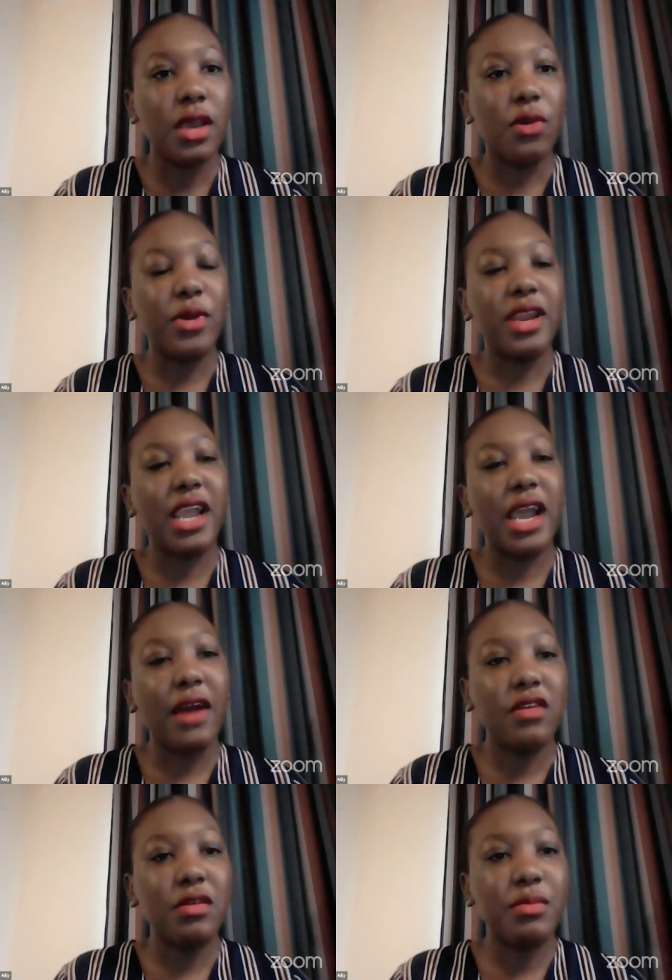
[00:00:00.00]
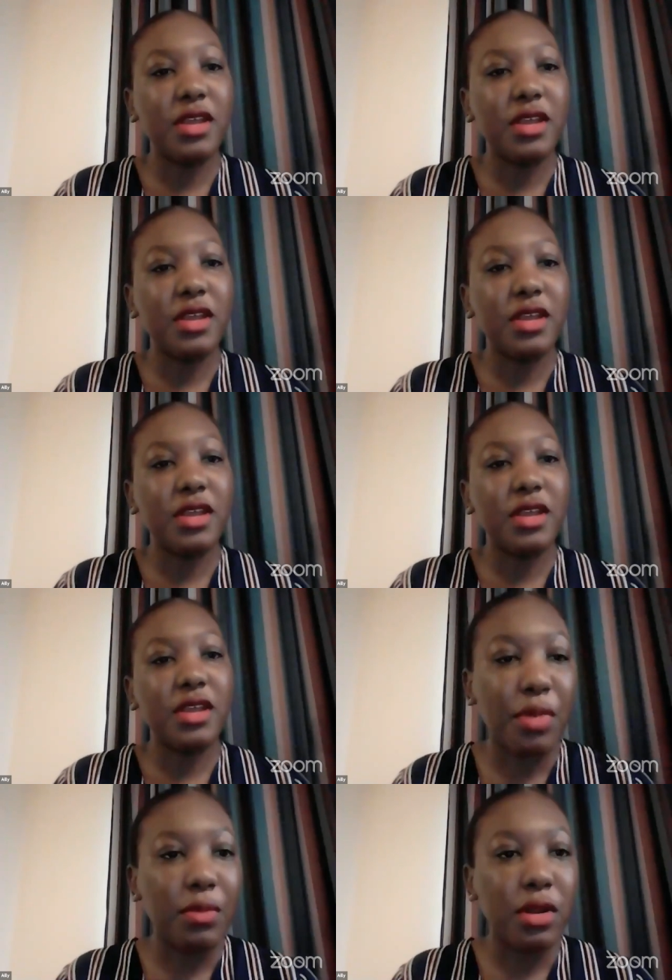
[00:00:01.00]
When governments are taking into account
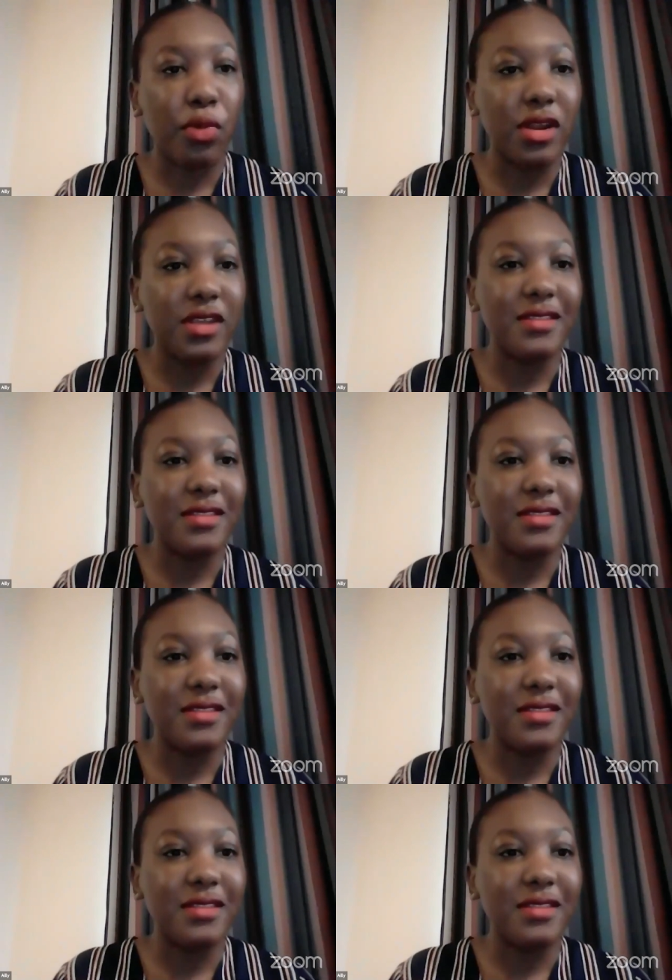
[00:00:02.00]
public policy,